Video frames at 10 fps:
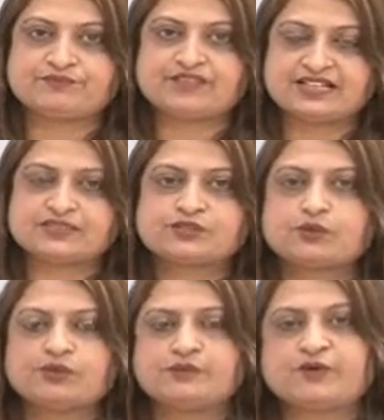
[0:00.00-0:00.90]
That is
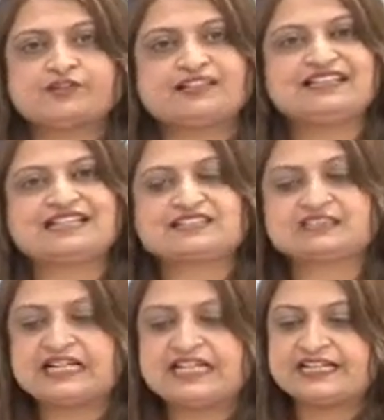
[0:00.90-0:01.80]
all about our next
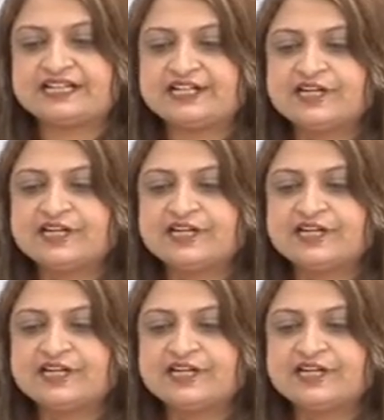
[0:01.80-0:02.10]
slide.